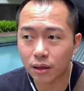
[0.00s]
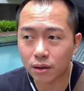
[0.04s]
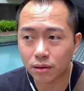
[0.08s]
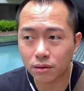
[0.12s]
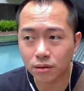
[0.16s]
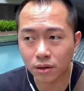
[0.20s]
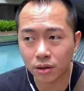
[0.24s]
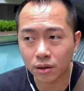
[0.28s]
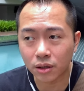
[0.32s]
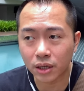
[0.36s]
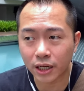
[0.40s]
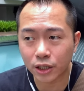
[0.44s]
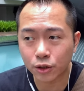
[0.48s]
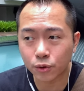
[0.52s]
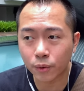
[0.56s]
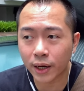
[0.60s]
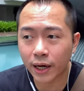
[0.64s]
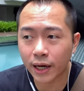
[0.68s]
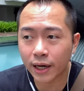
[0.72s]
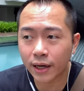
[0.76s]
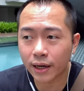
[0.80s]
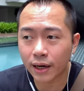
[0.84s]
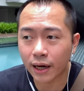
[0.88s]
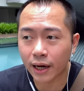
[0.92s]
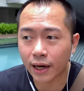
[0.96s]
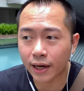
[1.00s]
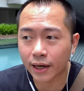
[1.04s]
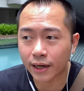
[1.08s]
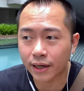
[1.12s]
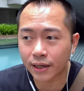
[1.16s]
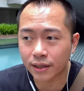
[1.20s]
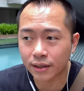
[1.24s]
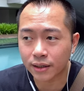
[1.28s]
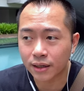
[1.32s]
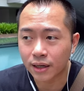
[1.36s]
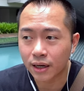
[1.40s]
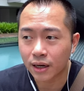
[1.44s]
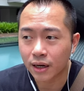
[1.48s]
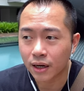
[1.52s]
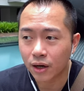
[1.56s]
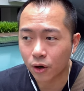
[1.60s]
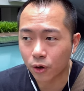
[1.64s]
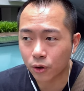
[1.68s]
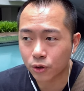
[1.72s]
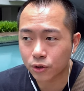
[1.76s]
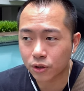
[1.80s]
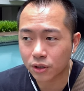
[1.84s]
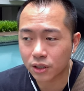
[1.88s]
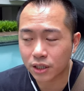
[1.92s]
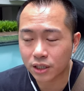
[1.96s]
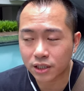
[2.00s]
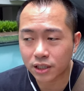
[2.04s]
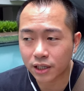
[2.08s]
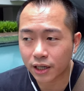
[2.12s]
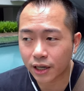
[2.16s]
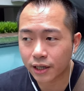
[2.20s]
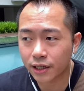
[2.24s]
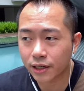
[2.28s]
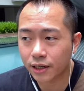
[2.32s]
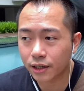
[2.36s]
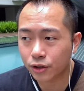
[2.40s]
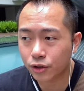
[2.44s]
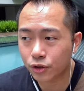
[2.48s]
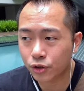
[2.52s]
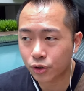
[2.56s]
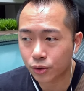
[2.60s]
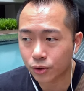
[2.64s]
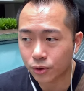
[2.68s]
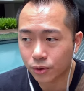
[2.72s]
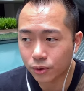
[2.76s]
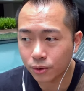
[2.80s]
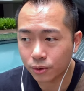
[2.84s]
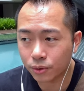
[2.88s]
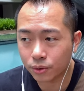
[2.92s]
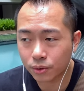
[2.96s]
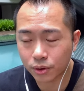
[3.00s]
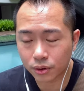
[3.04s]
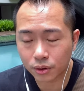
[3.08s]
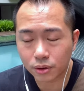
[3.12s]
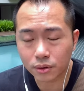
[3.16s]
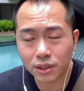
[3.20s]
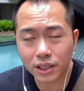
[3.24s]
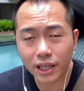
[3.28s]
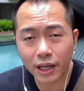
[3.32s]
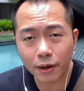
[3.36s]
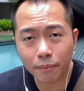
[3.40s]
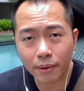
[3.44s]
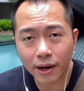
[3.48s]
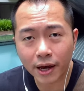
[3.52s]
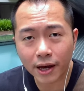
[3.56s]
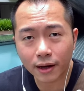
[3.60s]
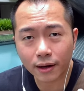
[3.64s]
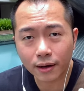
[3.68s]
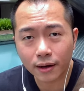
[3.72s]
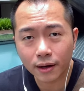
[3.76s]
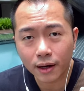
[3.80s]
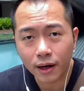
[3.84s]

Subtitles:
you know, that's why I also decided to, you know, stay back.